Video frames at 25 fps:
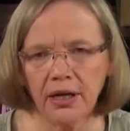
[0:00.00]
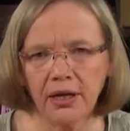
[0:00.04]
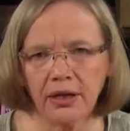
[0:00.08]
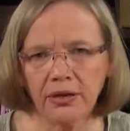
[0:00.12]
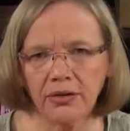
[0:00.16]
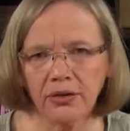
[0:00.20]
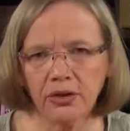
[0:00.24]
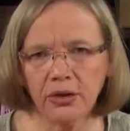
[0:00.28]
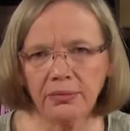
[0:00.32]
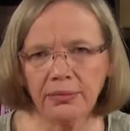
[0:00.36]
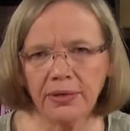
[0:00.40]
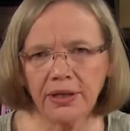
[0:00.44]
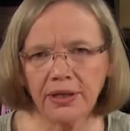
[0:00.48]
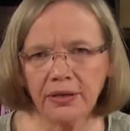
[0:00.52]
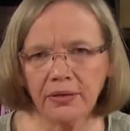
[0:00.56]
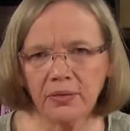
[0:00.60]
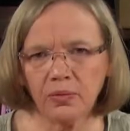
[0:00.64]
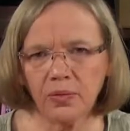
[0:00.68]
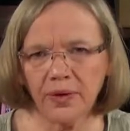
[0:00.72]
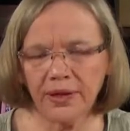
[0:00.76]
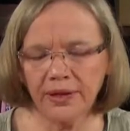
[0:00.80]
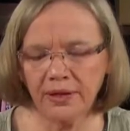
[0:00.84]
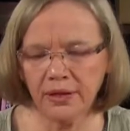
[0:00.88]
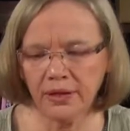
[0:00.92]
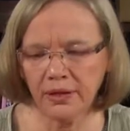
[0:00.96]
So you might
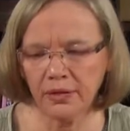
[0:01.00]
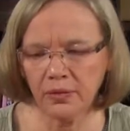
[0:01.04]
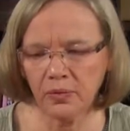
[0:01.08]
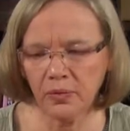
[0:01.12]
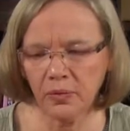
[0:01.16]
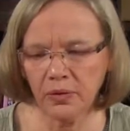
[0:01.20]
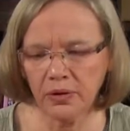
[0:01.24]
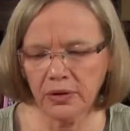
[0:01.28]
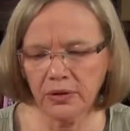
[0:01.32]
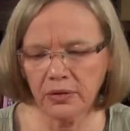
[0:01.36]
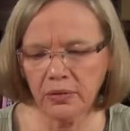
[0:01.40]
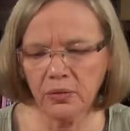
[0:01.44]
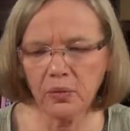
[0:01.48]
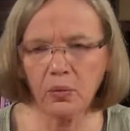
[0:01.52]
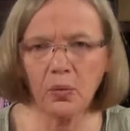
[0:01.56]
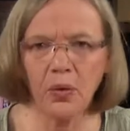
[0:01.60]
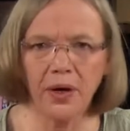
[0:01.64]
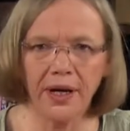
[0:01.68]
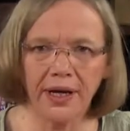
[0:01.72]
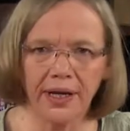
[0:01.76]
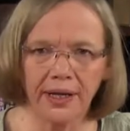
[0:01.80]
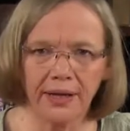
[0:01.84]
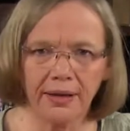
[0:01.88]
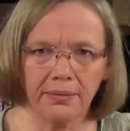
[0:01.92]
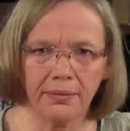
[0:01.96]
wonder, well,
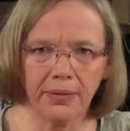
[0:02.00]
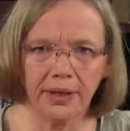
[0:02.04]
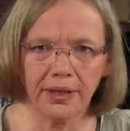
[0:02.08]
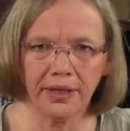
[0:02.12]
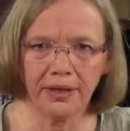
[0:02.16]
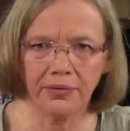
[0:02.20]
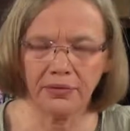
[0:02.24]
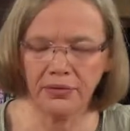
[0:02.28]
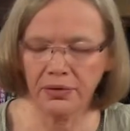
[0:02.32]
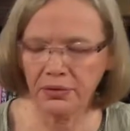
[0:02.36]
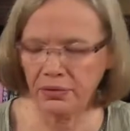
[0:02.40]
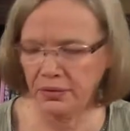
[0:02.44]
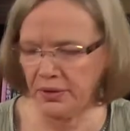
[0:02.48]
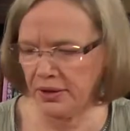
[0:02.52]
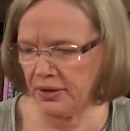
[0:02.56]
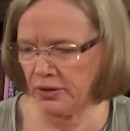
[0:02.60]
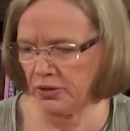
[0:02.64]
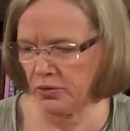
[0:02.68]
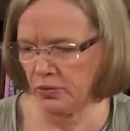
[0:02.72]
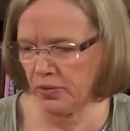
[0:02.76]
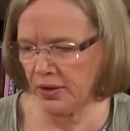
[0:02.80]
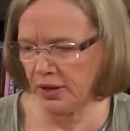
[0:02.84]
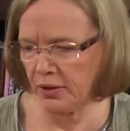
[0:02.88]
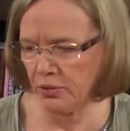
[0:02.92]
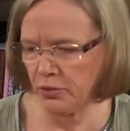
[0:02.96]
why McGuffey
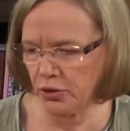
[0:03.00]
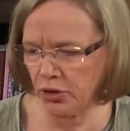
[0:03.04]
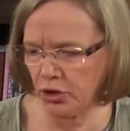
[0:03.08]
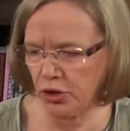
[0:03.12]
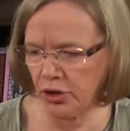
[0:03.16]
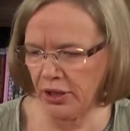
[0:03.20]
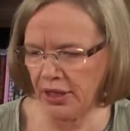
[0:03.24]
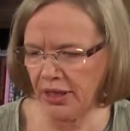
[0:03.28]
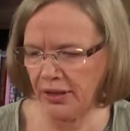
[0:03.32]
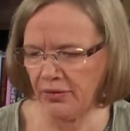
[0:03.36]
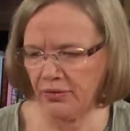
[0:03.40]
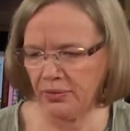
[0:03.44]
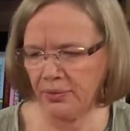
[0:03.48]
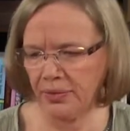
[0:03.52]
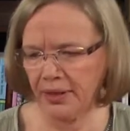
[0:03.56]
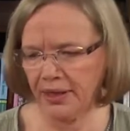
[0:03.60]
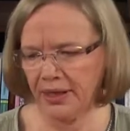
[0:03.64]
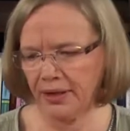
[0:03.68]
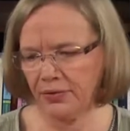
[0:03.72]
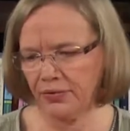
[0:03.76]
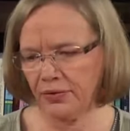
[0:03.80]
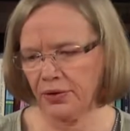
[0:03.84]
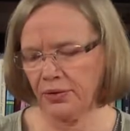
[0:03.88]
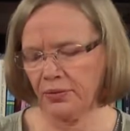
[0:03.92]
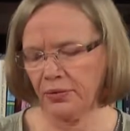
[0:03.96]
Readers? Why would you have
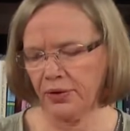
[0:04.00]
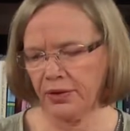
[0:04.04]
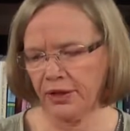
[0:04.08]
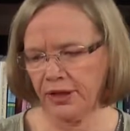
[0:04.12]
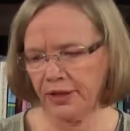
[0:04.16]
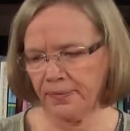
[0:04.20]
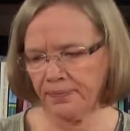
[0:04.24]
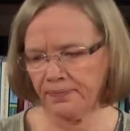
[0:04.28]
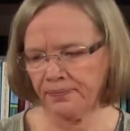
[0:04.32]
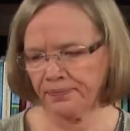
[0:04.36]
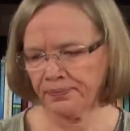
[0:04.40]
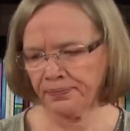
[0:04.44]
McGuffey Reader?